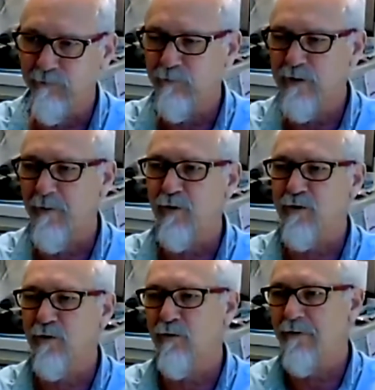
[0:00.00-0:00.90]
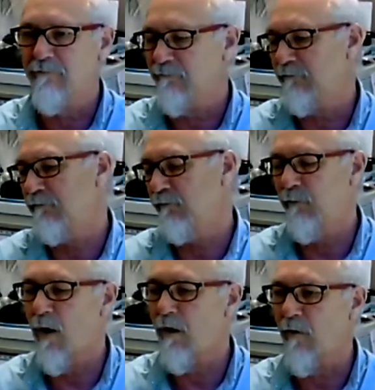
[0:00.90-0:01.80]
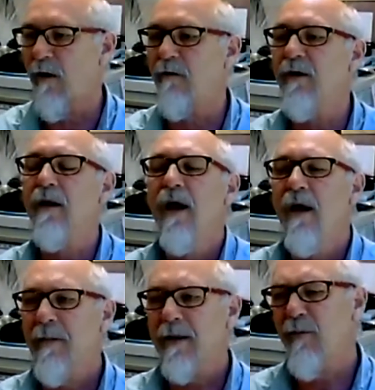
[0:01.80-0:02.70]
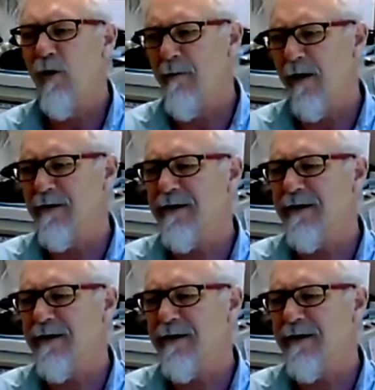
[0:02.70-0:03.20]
somebody puts all red biro over it. But the point of the matter is,